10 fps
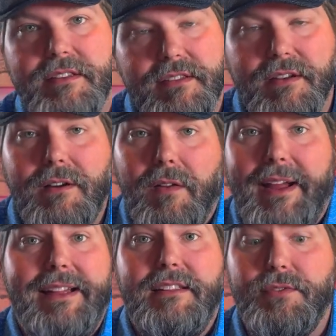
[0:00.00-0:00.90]
this at all.
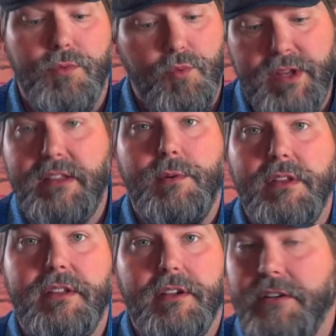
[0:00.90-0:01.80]
It's really,
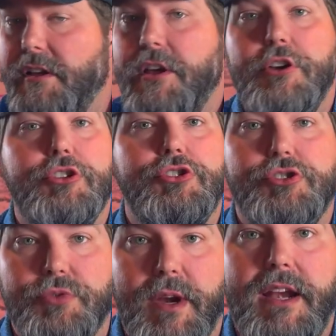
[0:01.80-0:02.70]
really good.
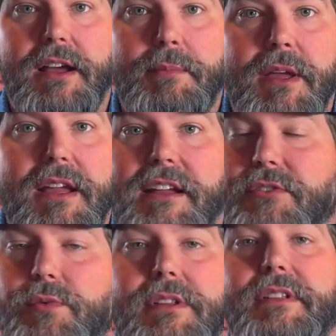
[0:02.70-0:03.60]
Straight up,
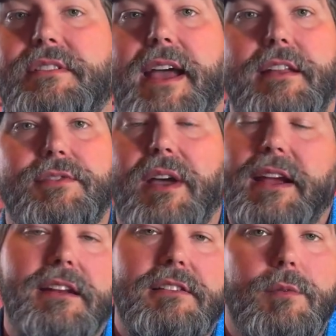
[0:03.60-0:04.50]
it's really
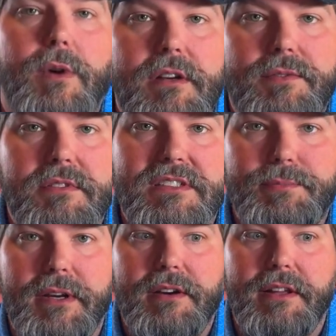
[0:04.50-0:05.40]
satisfying, and it's a wonderful
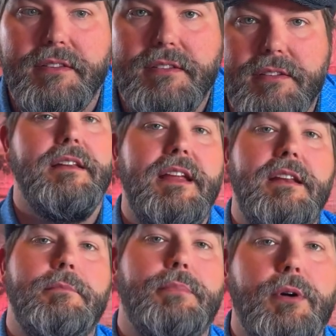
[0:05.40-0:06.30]
experience.
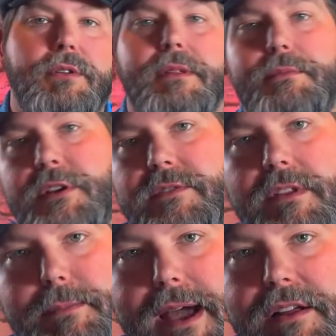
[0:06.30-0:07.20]
Neat, bold, and
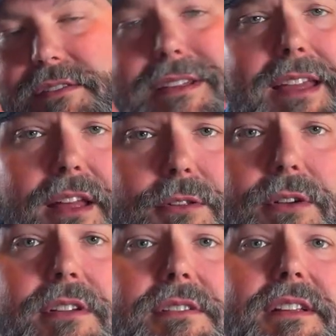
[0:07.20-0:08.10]
beautifully balanced,
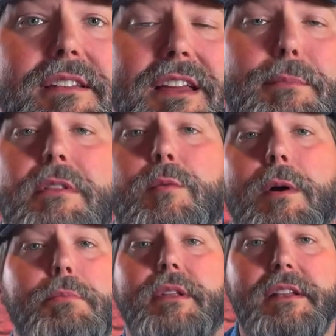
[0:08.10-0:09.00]
K-Luke is an example of
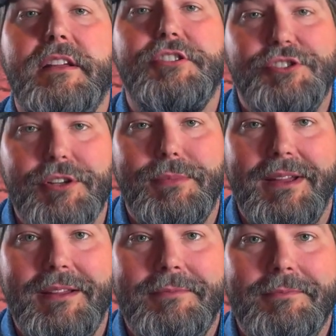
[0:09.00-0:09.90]
what blending should
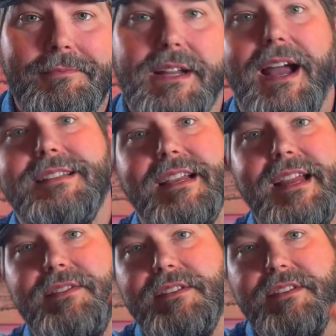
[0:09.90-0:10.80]
be. Guys, I
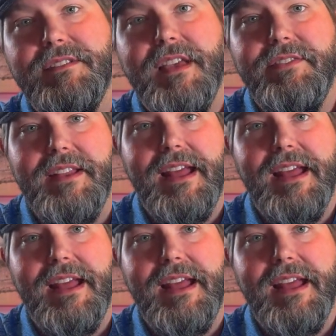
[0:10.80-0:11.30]
give this a 7